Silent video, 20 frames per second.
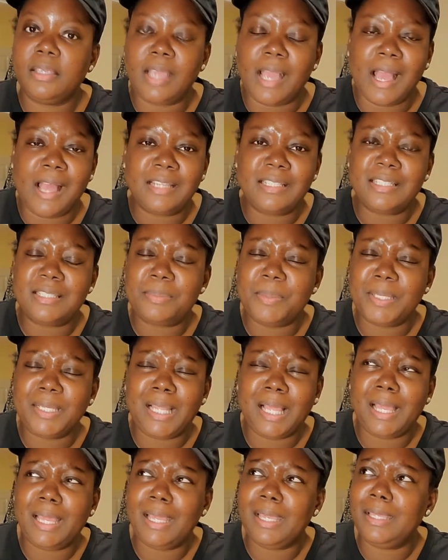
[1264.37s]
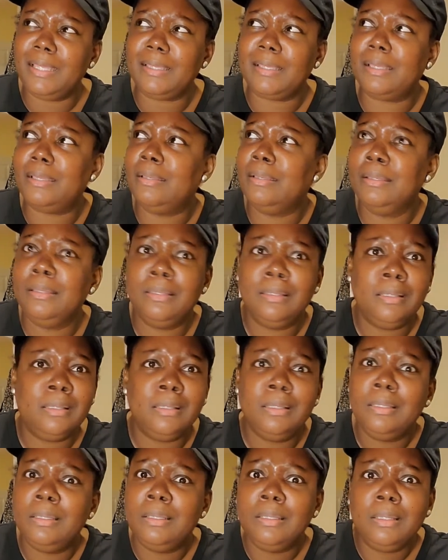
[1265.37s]
I just be like,
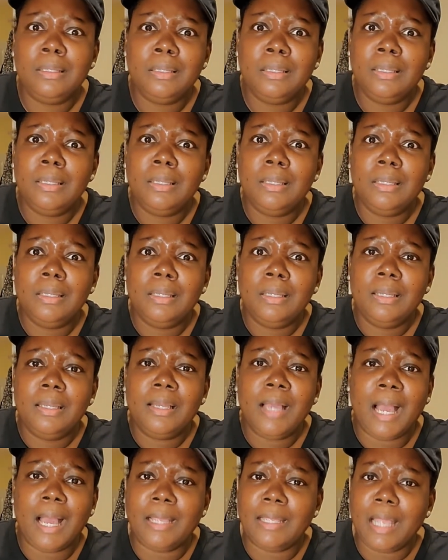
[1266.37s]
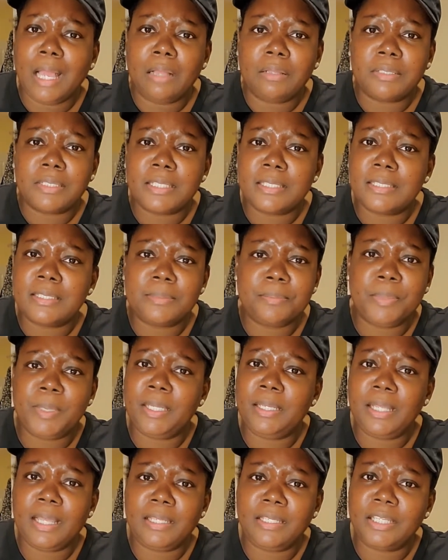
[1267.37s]
how y'all just be
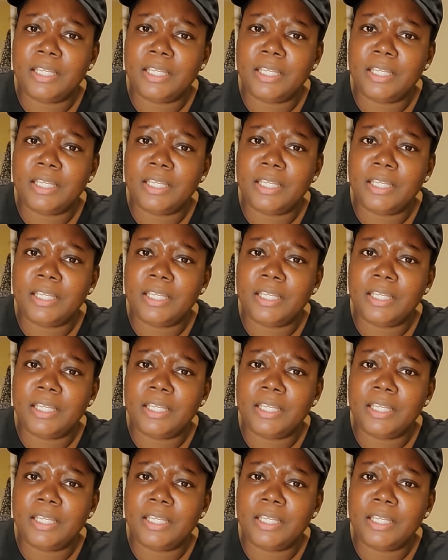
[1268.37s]
letting